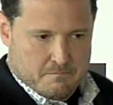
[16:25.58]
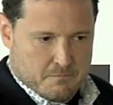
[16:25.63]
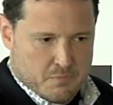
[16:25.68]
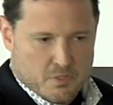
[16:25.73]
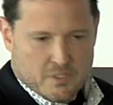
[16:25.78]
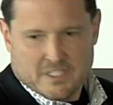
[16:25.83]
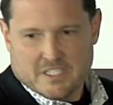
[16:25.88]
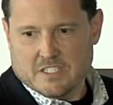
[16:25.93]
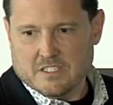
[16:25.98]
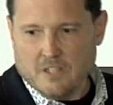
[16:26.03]

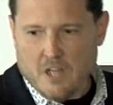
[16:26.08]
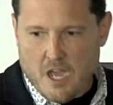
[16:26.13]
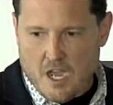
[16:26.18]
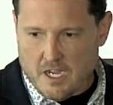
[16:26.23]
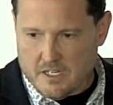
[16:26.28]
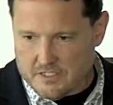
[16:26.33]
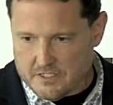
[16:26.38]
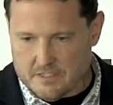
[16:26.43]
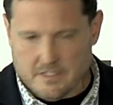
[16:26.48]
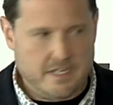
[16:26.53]
put
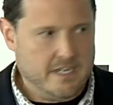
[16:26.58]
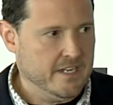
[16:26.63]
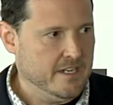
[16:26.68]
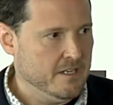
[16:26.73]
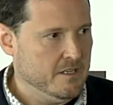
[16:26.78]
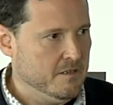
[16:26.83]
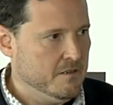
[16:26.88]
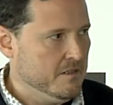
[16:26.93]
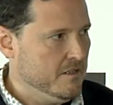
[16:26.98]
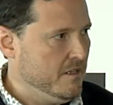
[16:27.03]
slots
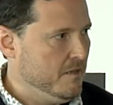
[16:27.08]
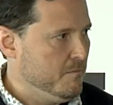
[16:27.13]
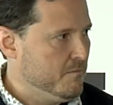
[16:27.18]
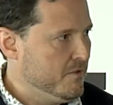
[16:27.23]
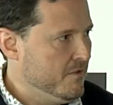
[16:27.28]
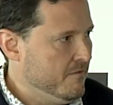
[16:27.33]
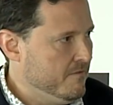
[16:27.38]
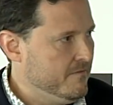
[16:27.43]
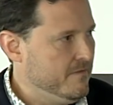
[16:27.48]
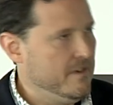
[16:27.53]
and
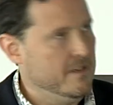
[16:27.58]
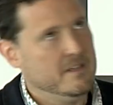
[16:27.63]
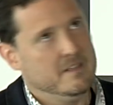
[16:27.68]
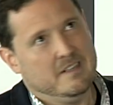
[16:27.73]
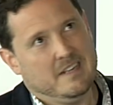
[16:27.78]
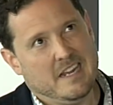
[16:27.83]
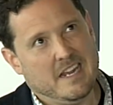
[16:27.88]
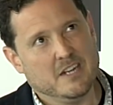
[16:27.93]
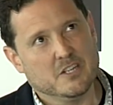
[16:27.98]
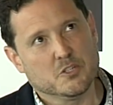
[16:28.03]

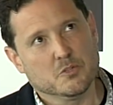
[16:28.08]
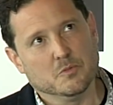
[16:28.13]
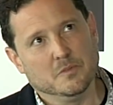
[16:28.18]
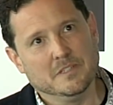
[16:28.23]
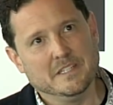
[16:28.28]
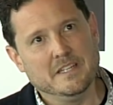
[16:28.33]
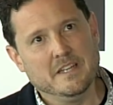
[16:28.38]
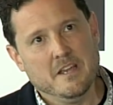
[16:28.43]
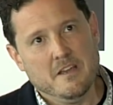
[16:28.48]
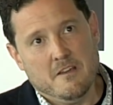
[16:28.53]

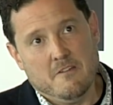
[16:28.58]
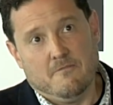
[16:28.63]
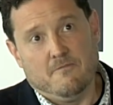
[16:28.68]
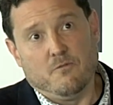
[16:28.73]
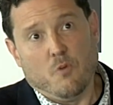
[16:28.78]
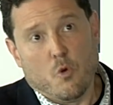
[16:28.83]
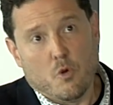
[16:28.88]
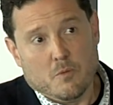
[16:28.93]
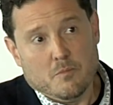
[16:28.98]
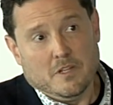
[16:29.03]
actually
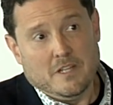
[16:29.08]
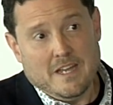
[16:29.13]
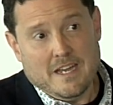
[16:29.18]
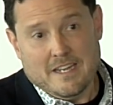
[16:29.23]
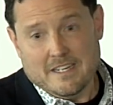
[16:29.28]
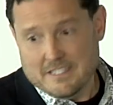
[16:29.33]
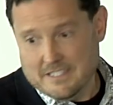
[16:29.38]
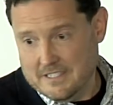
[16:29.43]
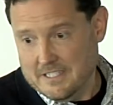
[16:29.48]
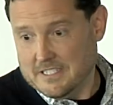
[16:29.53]

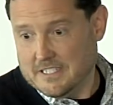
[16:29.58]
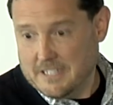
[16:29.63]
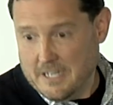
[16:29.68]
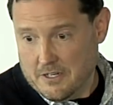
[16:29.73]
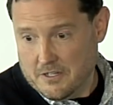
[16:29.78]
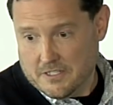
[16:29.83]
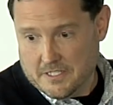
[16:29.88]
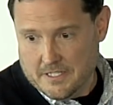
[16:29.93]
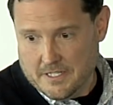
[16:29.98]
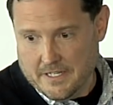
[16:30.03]
formalize the
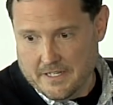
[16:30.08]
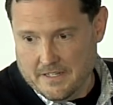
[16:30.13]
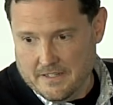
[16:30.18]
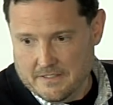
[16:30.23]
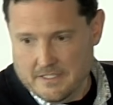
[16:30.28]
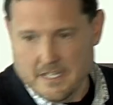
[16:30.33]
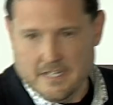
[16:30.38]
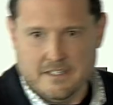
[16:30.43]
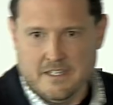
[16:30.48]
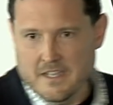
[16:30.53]
scarcity.
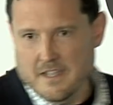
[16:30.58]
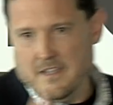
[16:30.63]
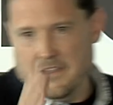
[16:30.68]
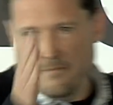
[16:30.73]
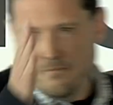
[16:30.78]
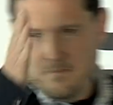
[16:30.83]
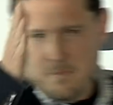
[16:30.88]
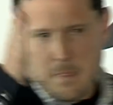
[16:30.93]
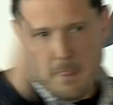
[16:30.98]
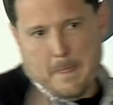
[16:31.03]
That,
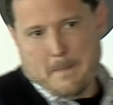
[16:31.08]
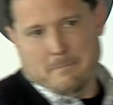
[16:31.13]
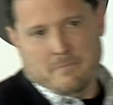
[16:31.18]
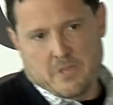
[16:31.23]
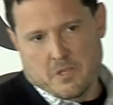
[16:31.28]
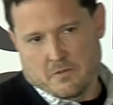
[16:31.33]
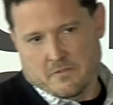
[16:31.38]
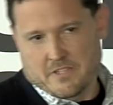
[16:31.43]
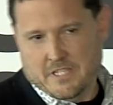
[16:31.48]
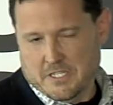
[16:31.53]

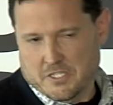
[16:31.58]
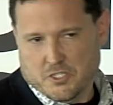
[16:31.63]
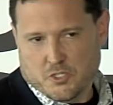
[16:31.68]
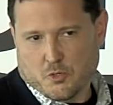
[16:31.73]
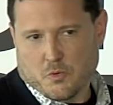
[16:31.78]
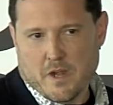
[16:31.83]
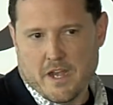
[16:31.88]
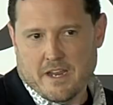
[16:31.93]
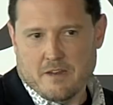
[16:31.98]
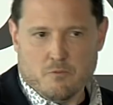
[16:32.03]
you know, this
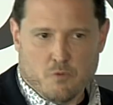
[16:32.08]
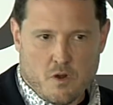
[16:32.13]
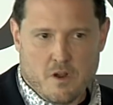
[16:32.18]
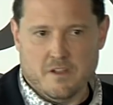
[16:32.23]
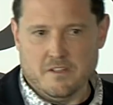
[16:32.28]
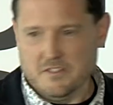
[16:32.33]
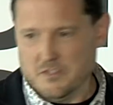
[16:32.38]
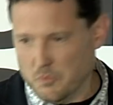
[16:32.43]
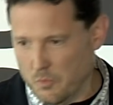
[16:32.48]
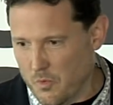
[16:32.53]
train
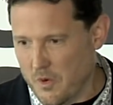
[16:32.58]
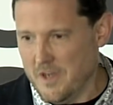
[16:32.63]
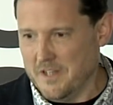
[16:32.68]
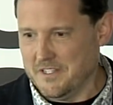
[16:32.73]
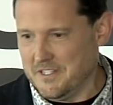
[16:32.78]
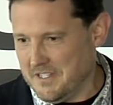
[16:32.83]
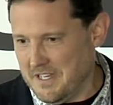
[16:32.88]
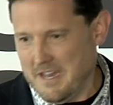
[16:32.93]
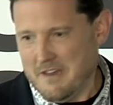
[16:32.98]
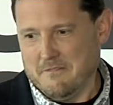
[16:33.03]
runs
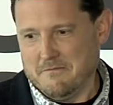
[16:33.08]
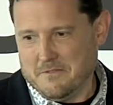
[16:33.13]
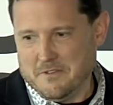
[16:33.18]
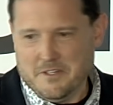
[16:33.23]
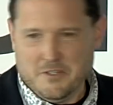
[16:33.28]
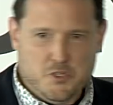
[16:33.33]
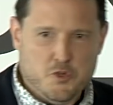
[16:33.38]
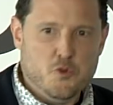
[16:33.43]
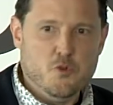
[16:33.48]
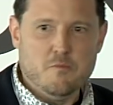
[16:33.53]
once
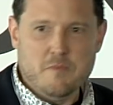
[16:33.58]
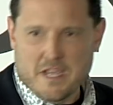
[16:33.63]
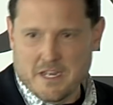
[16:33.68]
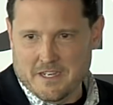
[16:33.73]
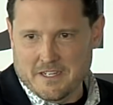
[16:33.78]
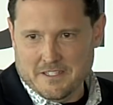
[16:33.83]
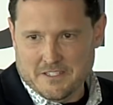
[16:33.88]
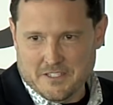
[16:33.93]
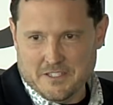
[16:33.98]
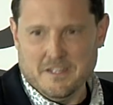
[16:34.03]
every 2
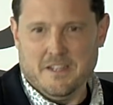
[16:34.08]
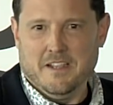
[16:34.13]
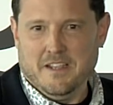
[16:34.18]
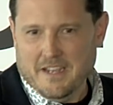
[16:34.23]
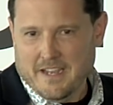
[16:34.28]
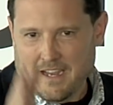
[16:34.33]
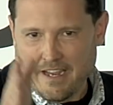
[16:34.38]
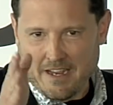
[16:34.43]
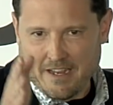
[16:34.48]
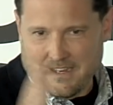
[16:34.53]
minutes,
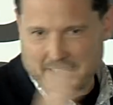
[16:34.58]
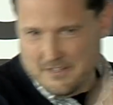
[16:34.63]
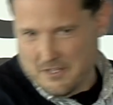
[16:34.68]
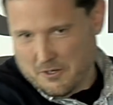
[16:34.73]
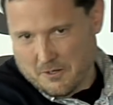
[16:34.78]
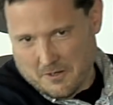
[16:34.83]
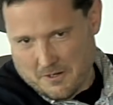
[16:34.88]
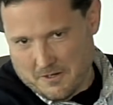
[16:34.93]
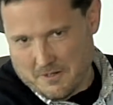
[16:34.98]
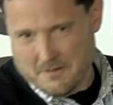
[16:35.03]
and
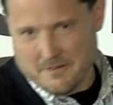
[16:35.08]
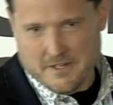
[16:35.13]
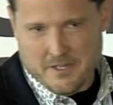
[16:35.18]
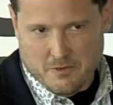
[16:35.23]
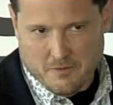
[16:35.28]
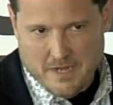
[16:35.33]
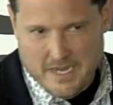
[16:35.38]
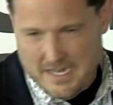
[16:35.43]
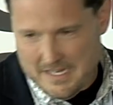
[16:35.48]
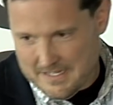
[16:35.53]
there are, you
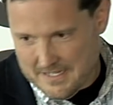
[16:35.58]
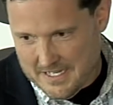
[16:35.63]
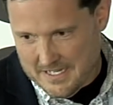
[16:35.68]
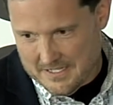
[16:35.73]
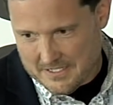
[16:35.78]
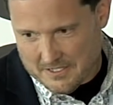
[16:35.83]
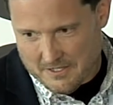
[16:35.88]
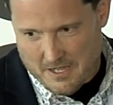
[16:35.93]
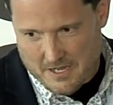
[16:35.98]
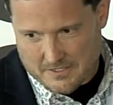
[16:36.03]
know,
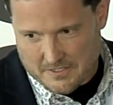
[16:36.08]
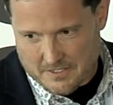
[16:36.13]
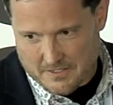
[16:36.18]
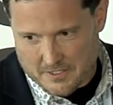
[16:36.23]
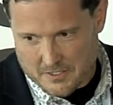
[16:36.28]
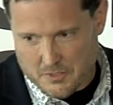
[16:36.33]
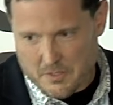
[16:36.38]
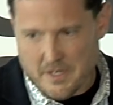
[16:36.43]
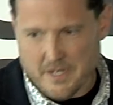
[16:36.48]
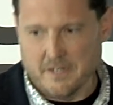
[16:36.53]
18 slots
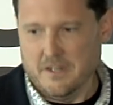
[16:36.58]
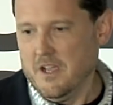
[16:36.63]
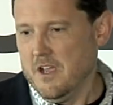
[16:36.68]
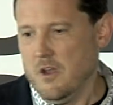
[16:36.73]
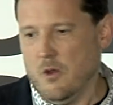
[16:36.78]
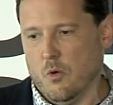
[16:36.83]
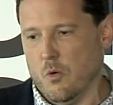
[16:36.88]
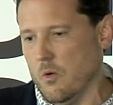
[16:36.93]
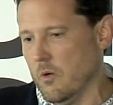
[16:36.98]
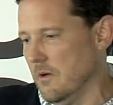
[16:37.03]
on the train.
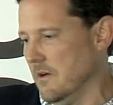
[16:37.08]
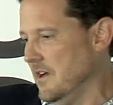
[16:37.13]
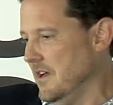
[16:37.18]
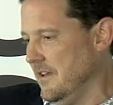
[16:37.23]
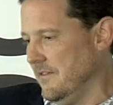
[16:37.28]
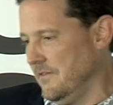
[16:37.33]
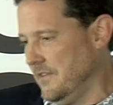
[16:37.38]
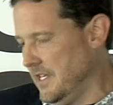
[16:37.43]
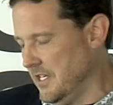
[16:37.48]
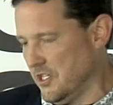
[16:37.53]
Or
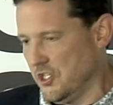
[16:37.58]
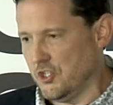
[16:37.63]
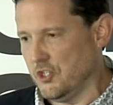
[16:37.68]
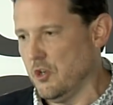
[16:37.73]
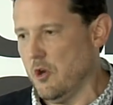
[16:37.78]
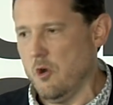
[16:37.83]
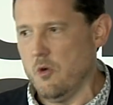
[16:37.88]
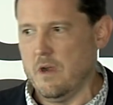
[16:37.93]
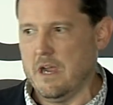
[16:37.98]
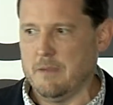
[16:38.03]
this
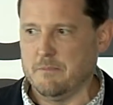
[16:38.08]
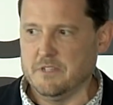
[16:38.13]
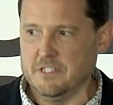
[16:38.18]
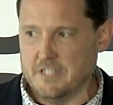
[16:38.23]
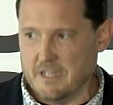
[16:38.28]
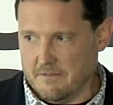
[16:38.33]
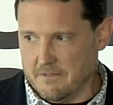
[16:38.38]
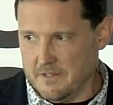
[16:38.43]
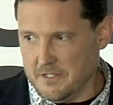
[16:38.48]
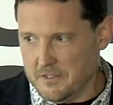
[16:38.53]
show
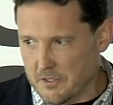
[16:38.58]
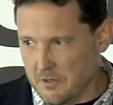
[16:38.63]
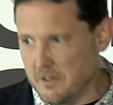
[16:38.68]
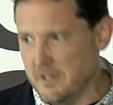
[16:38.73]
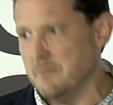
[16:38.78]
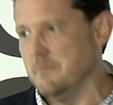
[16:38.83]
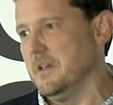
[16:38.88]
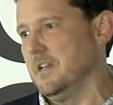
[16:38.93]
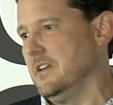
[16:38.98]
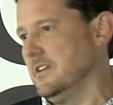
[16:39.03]
happens every
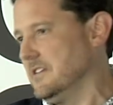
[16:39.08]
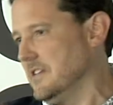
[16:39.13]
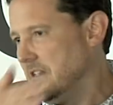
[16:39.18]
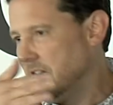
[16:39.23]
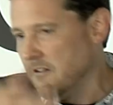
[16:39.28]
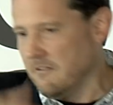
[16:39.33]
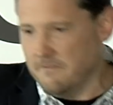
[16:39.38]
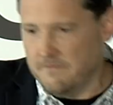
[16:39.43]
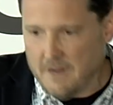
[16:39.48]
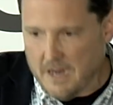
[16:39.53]
30 minutes, and
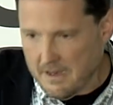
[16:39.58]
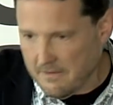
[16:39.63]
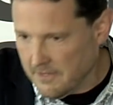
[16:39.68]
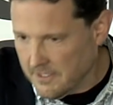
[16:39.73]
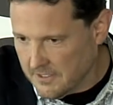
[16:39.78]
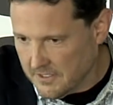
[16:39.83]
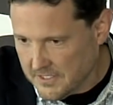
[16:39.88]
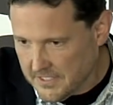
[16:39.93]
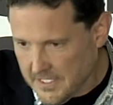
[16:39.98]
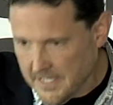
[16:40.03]
there are
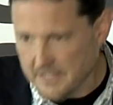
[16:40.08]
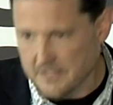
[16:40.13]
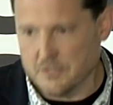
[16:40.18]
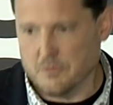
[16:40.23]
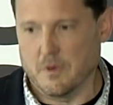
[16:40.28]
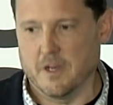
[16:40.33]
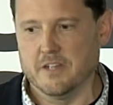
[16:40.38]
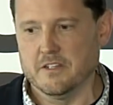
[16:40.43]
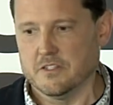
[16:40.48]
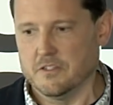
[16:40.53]
500
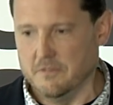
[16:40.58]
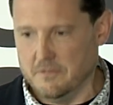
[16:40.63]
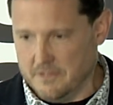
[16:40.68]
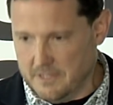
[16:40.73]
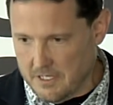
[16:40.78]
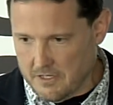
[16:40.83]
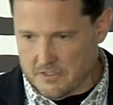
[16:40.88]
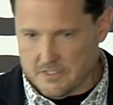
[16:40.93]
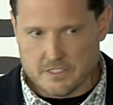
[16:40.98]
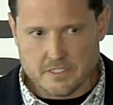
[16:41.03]
seats, right? So
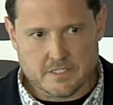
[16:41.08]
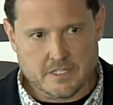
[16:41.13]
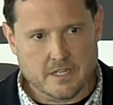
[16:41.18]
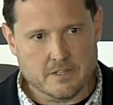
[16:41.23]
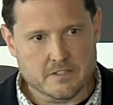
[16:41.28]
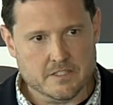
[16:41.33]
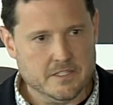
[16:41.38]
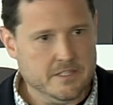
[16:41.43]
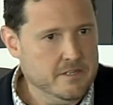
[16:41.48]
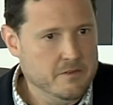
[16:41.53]
there's the
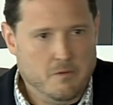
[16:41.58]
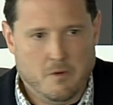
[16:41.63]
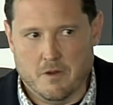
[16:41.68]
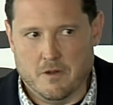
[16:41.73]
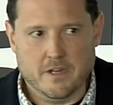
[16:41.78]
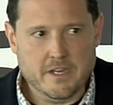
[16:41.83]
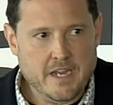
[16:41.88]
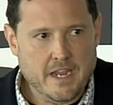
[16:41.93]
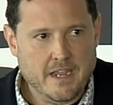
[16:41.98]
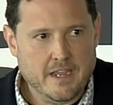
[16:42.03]
scarcity you
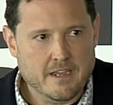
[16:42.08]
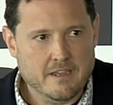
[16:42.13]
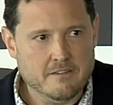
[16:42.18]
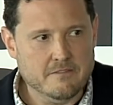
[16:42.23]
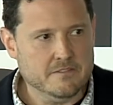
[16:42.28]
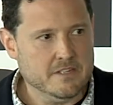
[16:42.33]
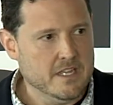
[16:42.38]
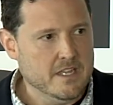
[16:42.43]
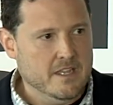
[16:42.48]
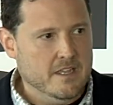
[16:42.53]
already
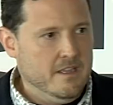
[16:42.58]
have.